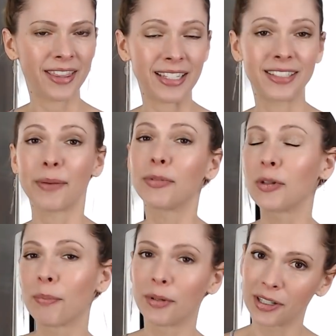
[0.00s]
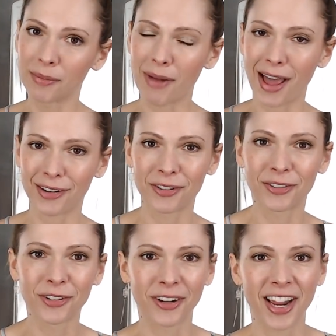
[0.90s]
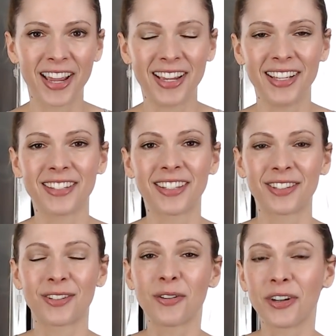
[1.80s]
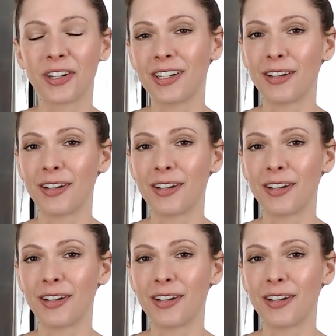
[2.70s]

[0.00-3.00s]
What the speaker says: The double bergamot Earl Grey is so good.